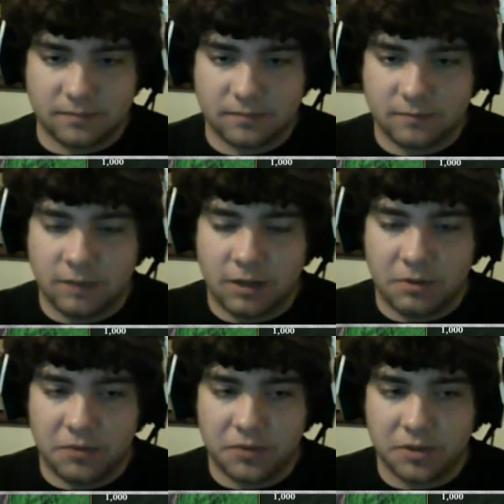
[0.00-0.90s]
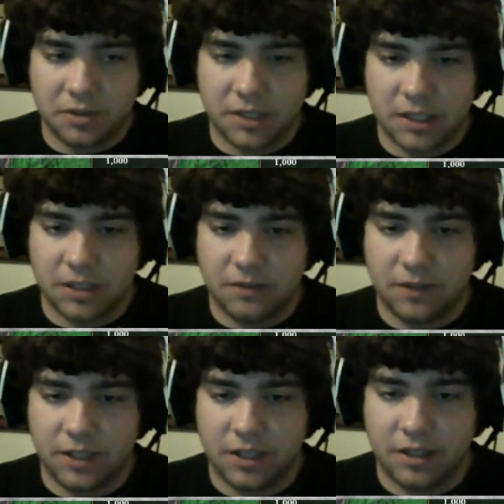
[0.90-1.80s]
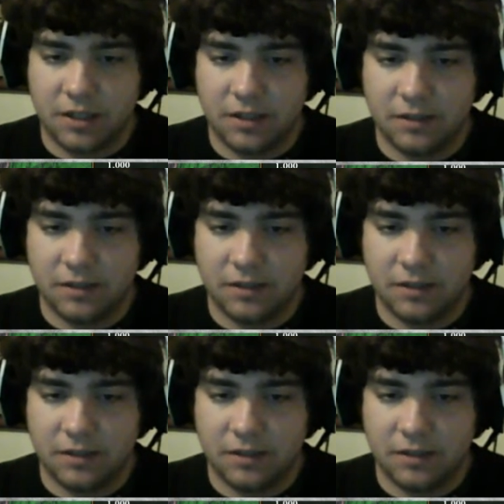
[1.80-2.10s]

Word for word: We got a revolt over here.